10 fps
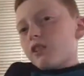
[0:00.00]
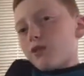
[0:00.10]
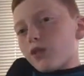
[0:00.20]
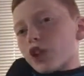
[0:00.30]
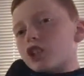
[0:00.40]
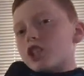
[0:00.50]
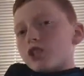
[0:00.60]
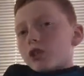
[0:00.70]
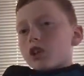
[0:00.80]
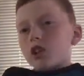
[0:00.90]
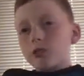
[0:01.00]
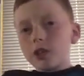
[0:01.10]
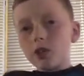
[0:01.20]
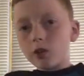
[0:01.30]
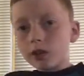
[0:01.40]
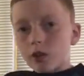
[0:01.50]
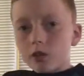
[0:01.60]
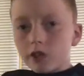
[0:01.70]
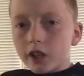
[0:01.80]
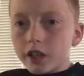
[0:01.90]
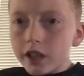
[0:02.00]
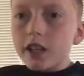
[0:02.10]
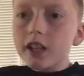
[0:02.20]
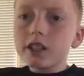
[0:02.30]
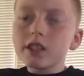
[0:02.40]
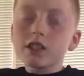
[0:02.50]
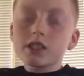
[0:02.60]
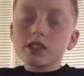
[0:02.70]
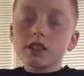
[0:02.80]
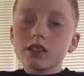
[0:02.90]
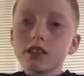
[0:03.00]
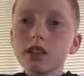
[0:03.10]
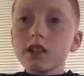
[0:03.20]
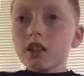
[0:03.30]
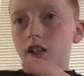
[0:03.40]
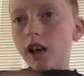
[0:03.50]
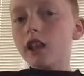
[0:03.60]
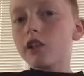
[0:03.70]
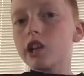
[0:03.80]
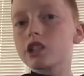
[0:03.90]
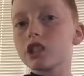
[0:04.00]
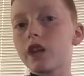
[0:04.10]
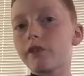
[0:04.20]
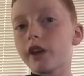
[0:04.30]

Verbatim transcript: the first thing we're going to be going over is Kylo Ren's TIE